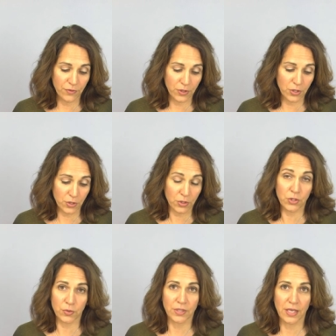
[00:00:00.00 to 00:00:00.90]
the
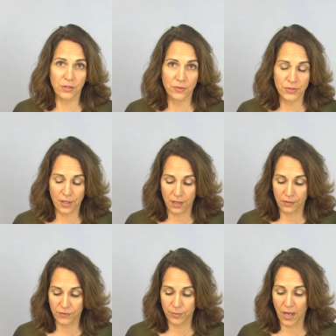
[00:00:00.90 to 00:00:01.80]
creators
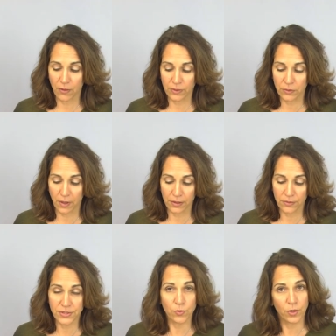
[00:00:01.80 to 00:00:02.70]
of Empowering
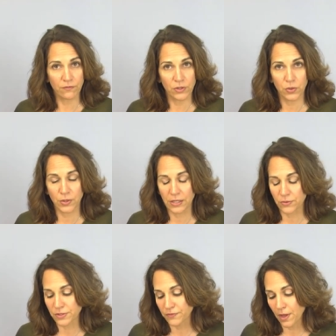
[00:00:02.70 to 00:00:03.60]
Writers and one of the
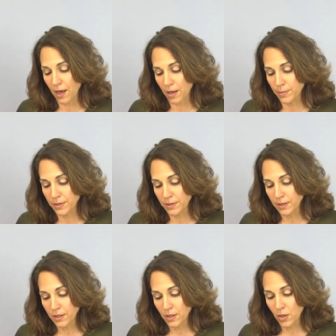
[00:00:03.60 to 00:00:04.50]
creators of The Hub,
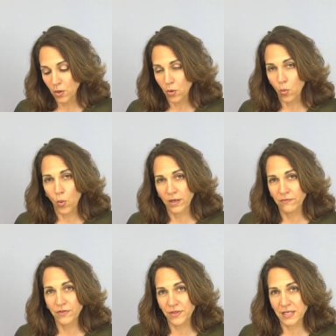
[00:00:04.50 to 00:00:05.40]
one of
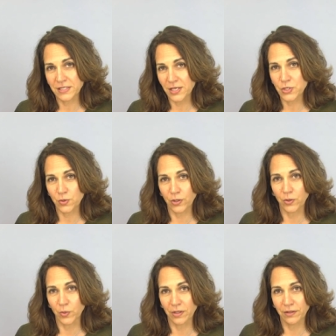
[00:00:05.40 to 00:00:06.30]
the things I
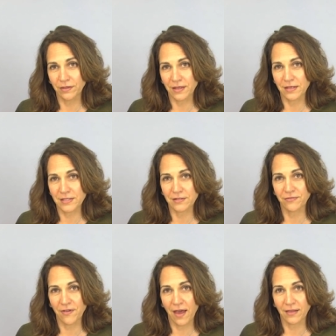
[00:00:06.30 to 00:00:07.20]
struggle with is the
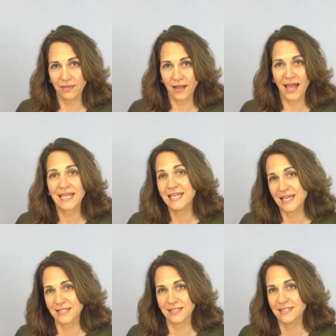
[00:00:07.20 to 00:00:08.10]
fact that I
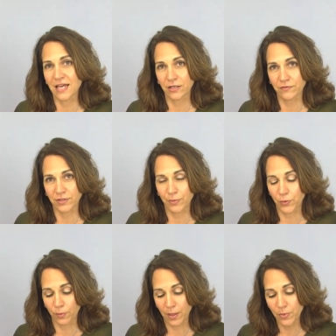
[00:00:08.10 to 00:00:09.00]
can't sit down and flip
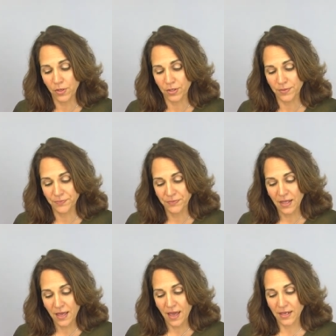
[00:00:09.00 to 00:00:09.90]
through my book
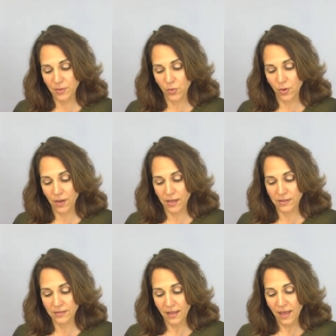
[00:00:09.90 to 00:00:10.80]
anymore. And